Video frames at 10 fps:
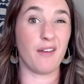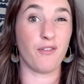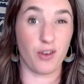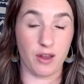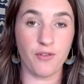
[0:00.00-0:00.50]

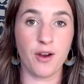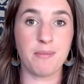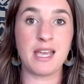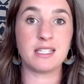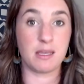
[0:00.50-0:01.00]
free from
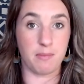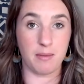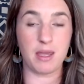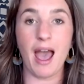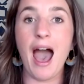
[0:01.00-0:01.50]
this and
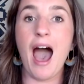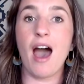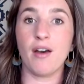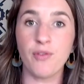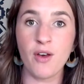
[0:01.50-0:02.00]
maybe
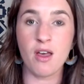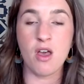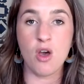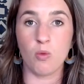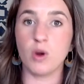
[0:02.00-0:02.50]
have
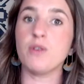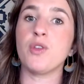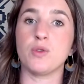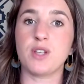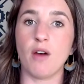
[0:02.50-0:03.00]
one of
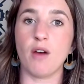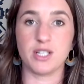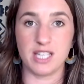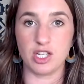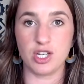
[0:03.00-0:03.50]
those
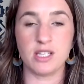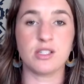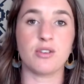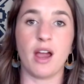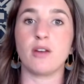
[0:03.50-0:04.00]
conversations
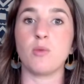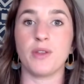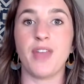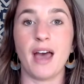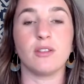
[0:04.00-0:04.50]
around
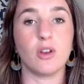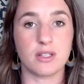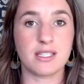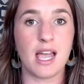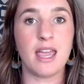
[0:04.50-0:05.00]
what that
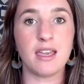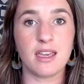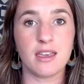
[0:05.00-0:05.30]
looks like